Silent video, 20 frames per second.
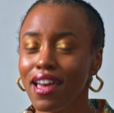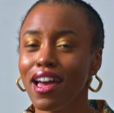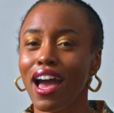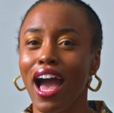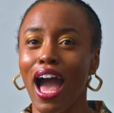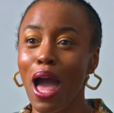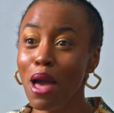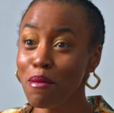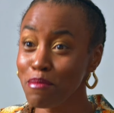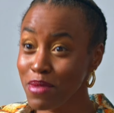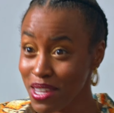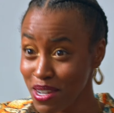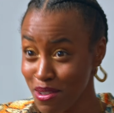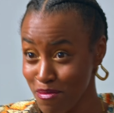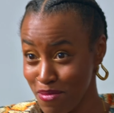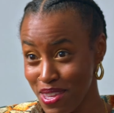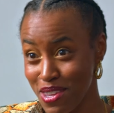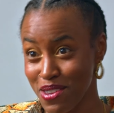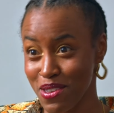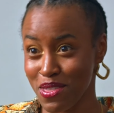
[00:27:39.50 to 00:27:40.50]
I'm going to
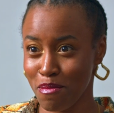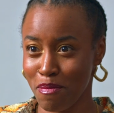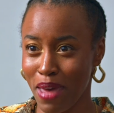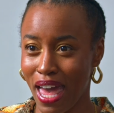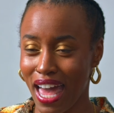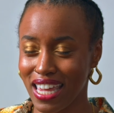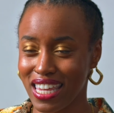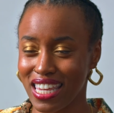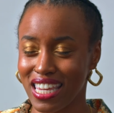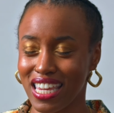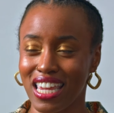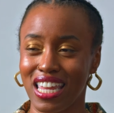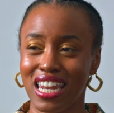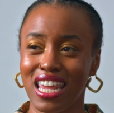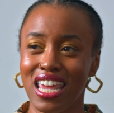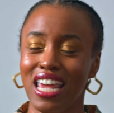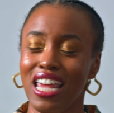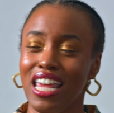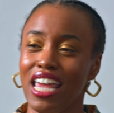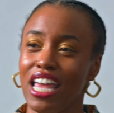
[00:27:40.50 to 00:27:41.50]
be on the back end.
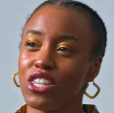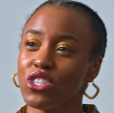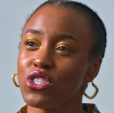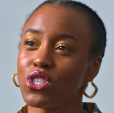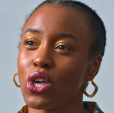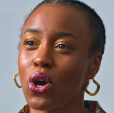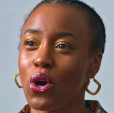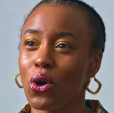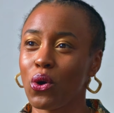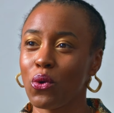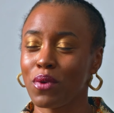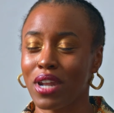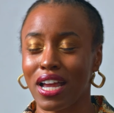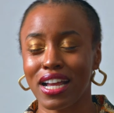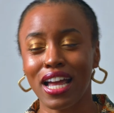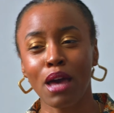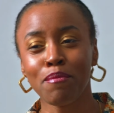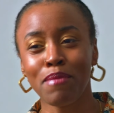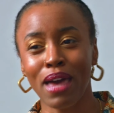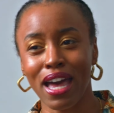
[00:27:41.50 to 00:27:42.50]
And so when I
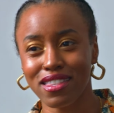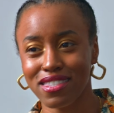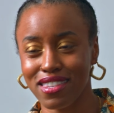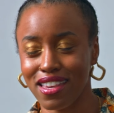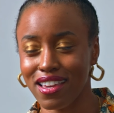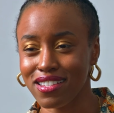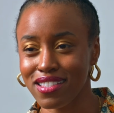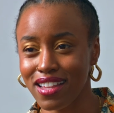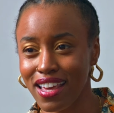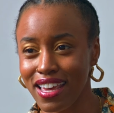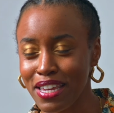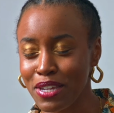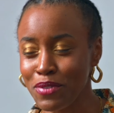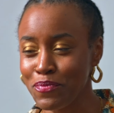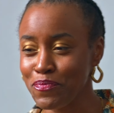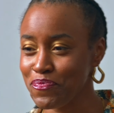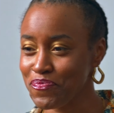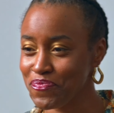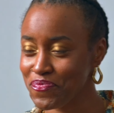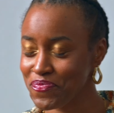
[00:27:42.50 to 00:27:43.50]
got back to LA,
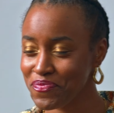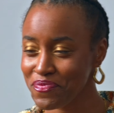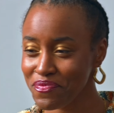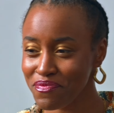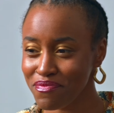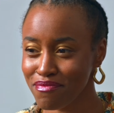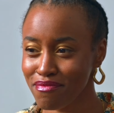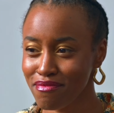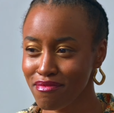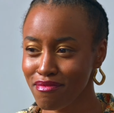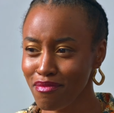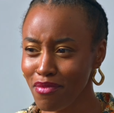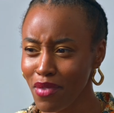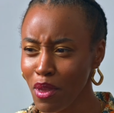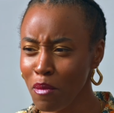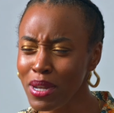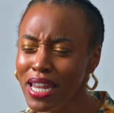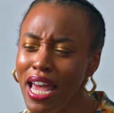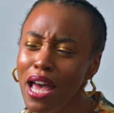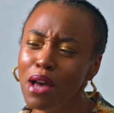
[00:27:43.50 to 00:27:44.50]

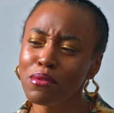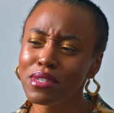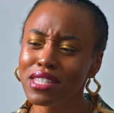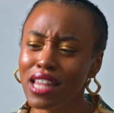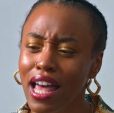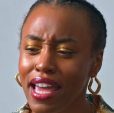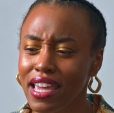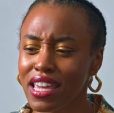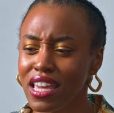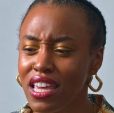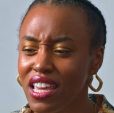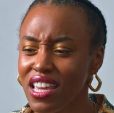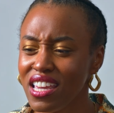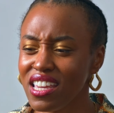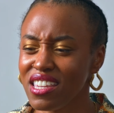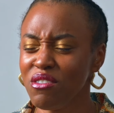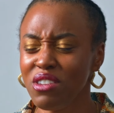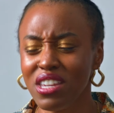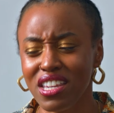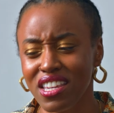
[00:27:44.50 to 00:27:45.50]
my dad was like,
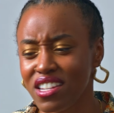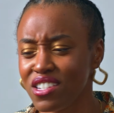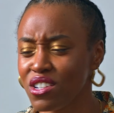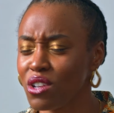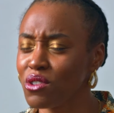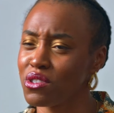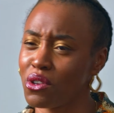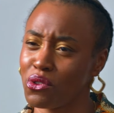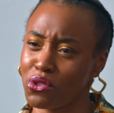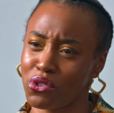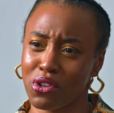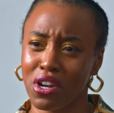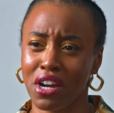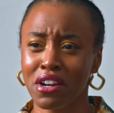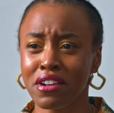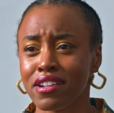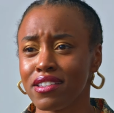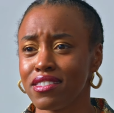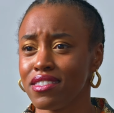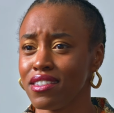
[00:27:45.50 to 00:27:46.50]
you need to get your social
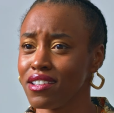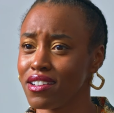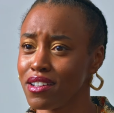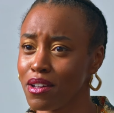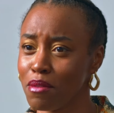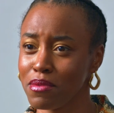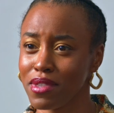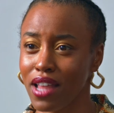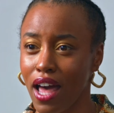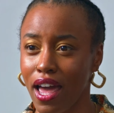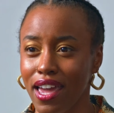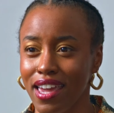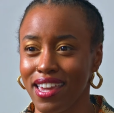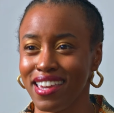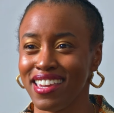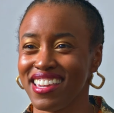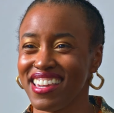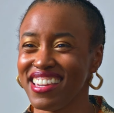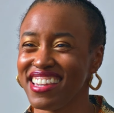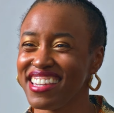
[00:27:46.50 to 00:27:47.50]
currency up. Like,
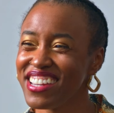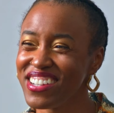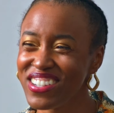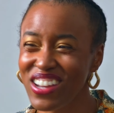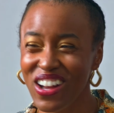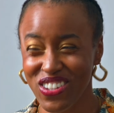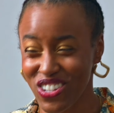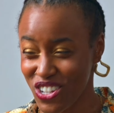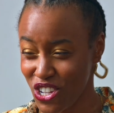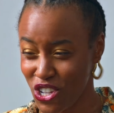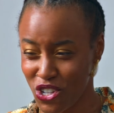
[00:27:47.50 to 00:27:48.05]
you know, just